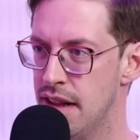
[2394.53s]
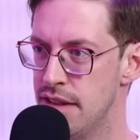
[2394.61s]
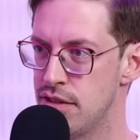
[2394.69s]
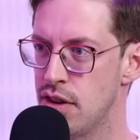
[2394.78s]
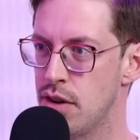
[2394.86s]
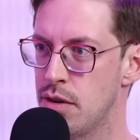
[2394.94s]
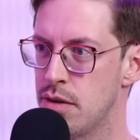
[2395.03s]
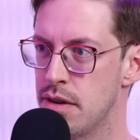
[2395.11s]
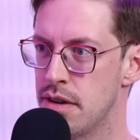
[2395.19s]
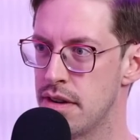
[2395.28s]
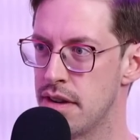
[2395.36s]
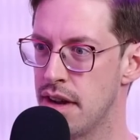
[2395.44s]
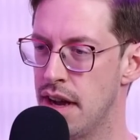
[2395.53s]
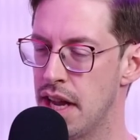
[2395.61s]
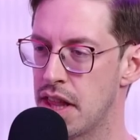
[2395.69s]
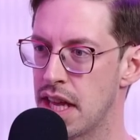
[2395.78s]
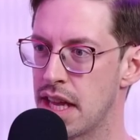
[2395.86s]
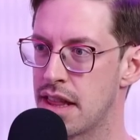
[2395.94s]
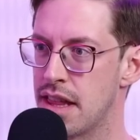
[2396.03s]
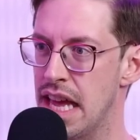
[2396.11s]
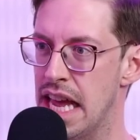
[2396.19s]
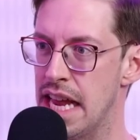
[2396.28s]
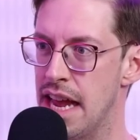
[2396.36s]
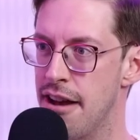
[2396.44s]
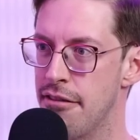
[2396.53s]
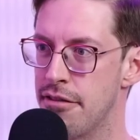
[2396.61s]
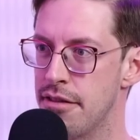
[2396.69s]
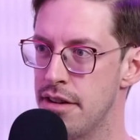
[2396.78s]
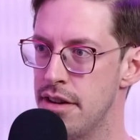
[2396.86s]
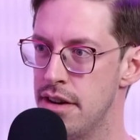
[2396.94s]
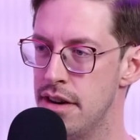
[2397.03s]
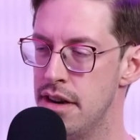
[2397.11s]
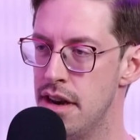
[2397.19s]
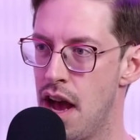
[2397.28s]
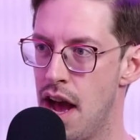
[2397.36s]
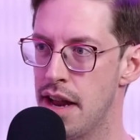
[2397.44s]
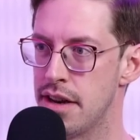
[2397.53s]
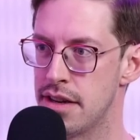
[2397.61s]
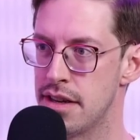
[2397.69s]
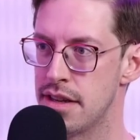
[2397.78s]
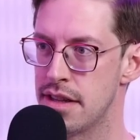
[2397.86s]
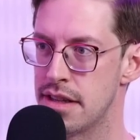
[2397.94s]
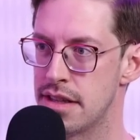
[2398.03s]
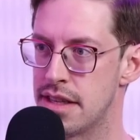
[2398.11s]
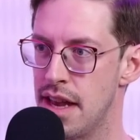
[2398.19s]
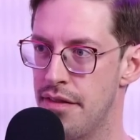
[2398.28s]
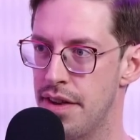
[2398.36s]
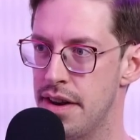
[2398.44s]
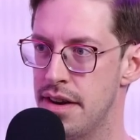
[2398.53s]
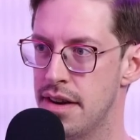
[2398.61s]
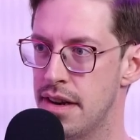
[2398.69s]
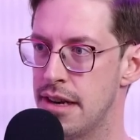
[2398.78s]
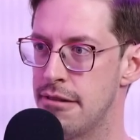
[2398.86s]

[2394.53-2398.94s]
So I think they have not 7.